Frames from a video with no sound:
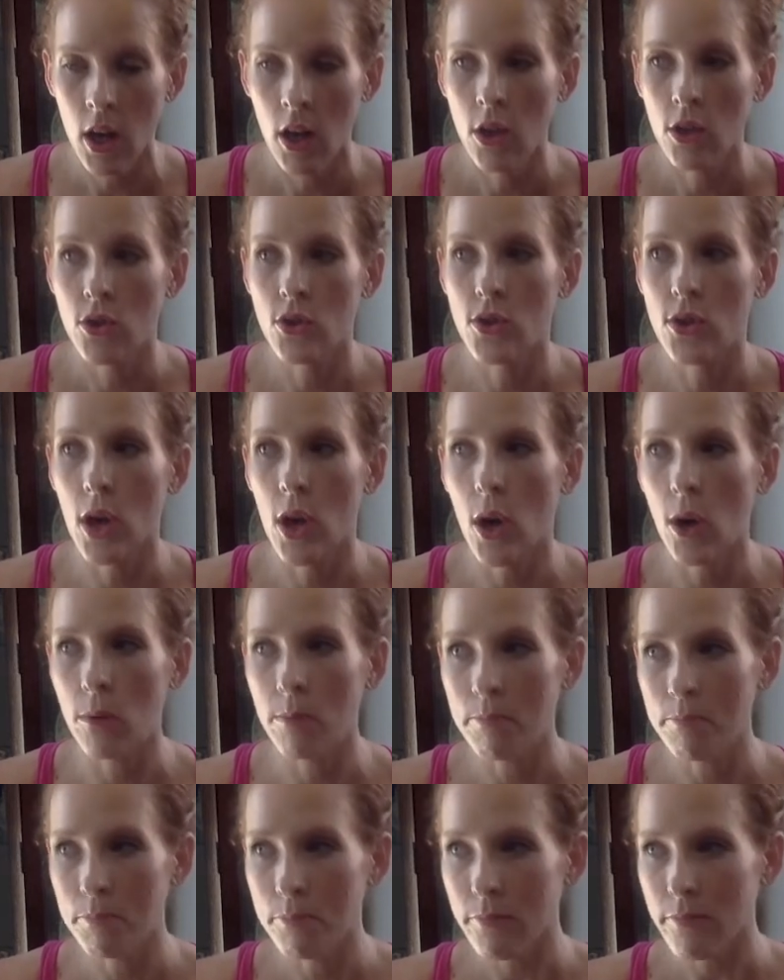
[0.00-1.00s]

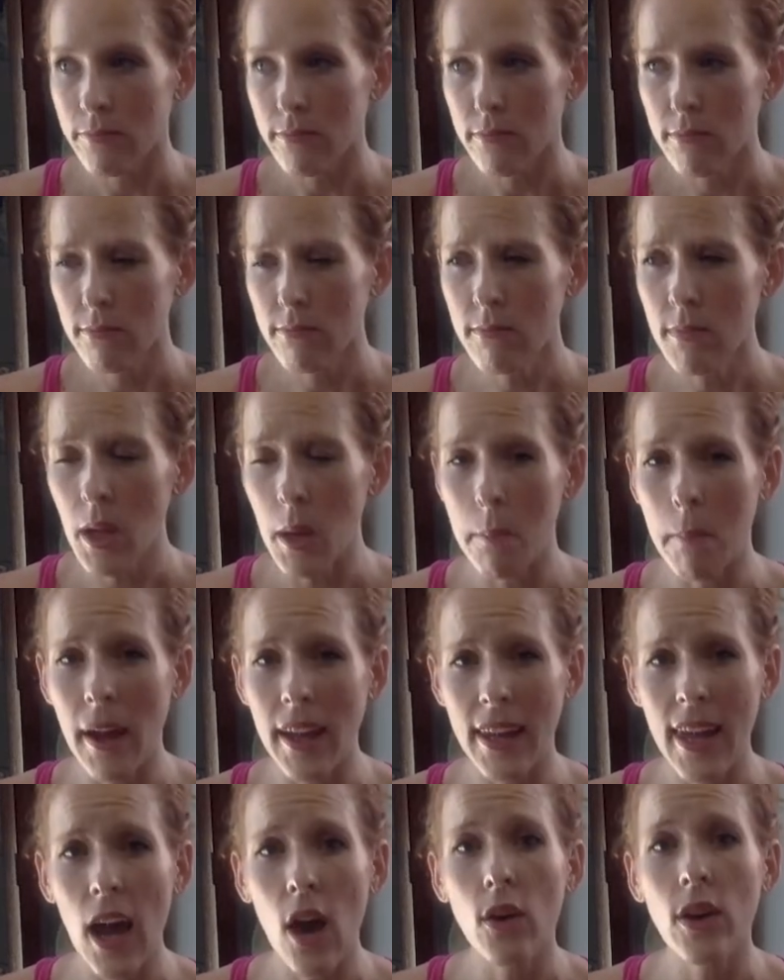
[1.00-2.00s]
So by
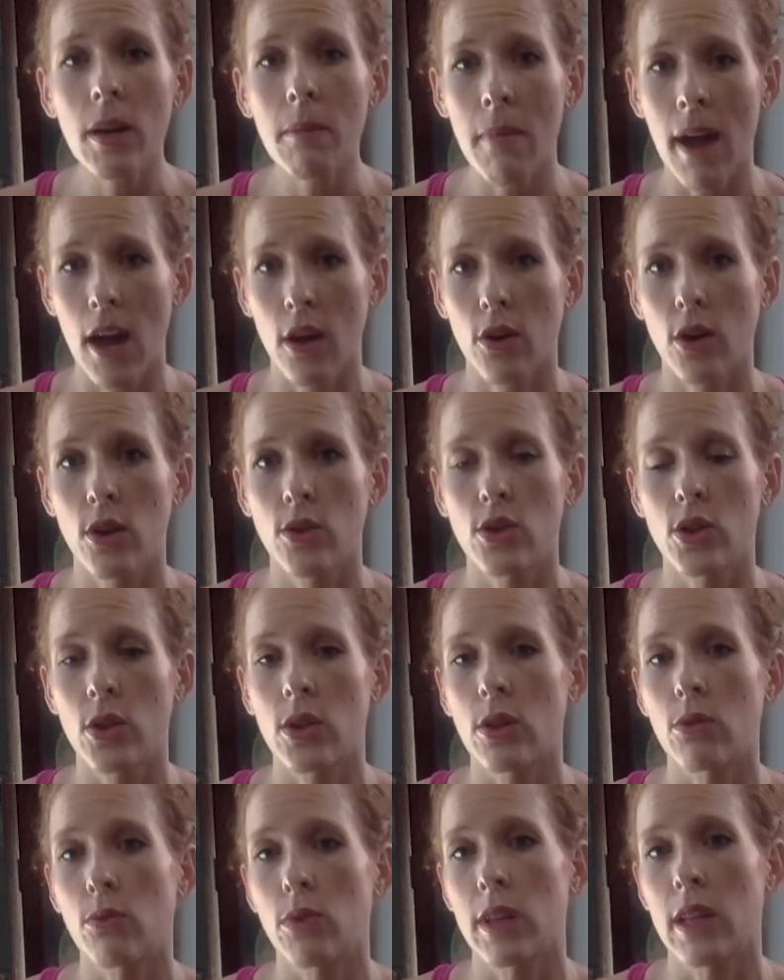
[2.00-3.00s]
counting macros, you
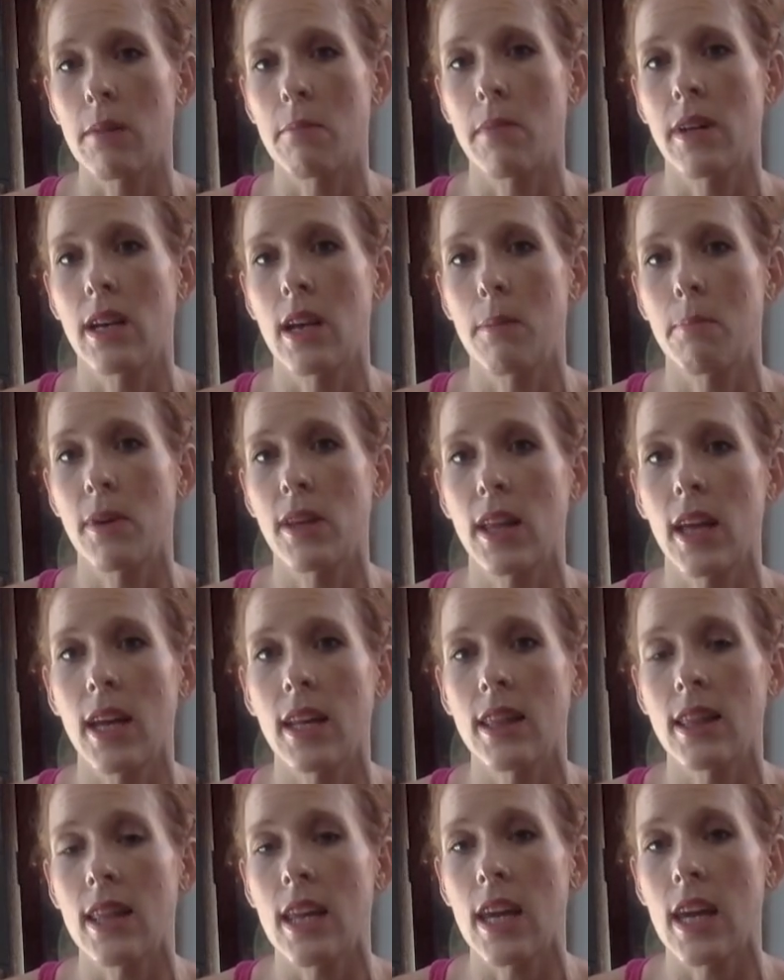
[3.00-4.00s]
can really
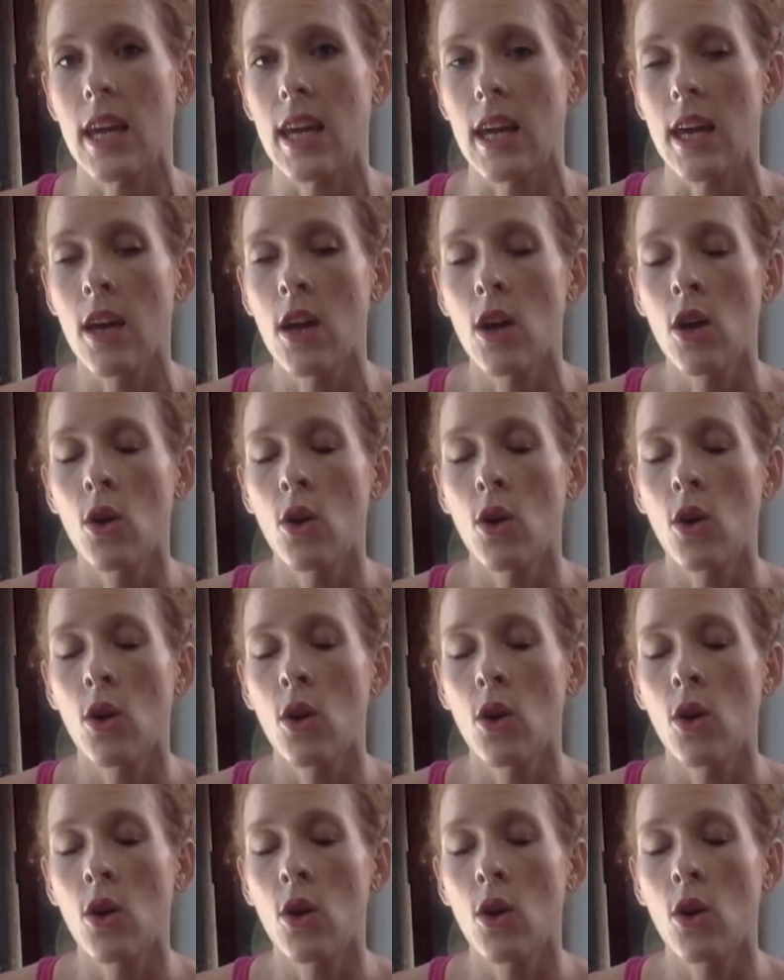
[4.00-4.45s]
manipulate the